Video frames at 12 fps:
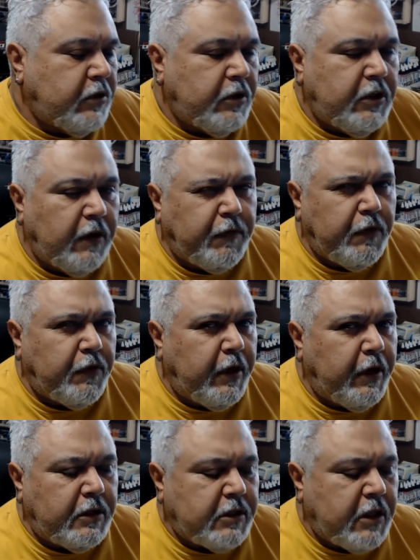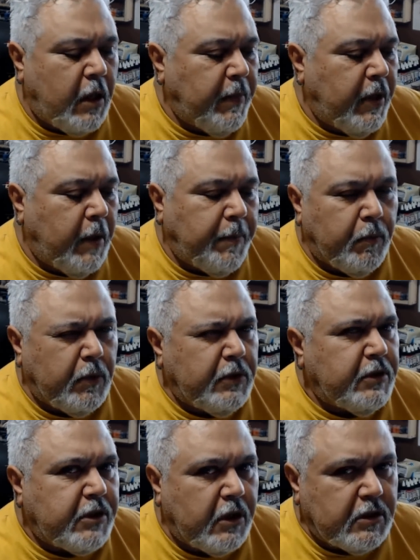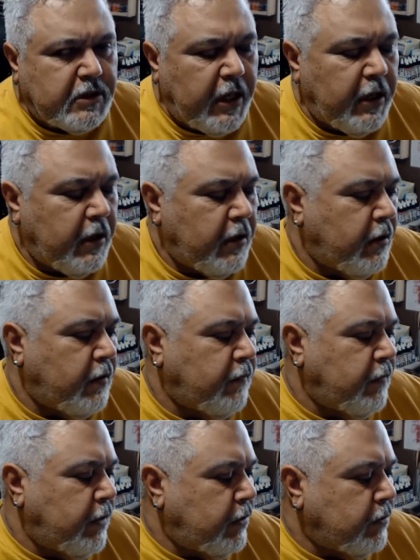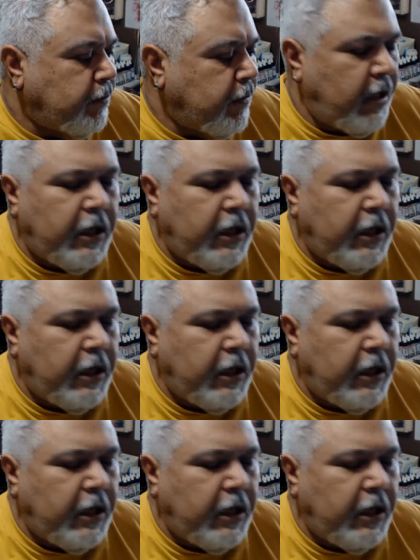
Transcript: There's a different thing that's coming up, and we'll discuss that in another video.